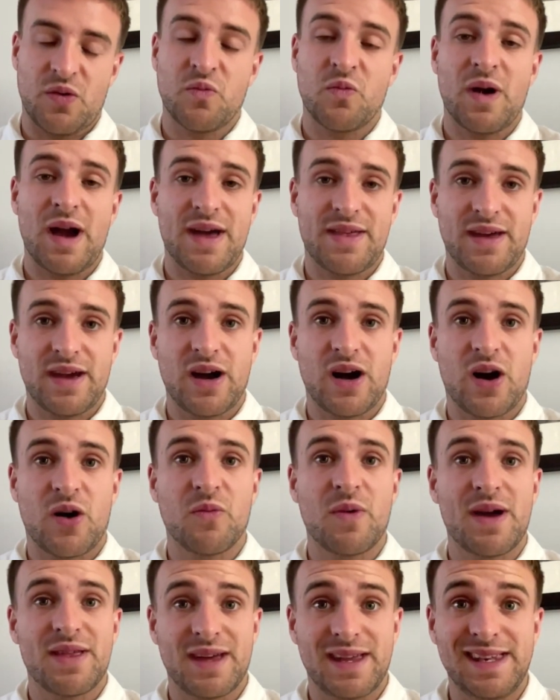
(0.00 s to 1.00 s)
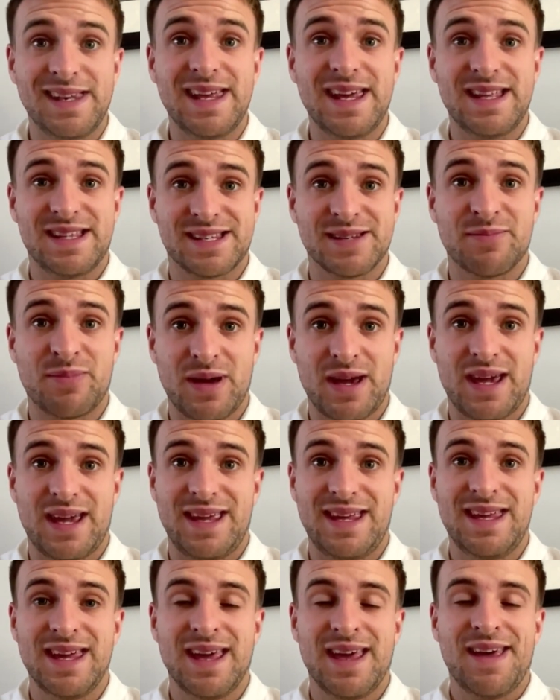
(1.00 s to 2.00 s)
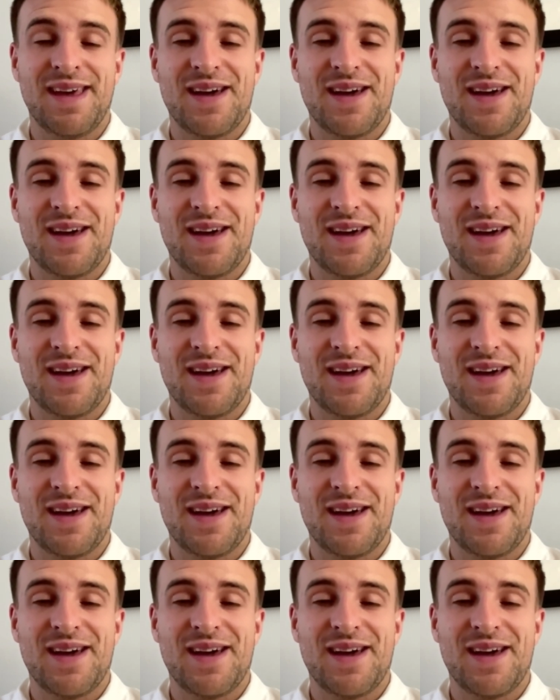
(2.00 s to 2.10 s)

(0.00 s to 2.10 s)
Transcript: where they are, where they need to be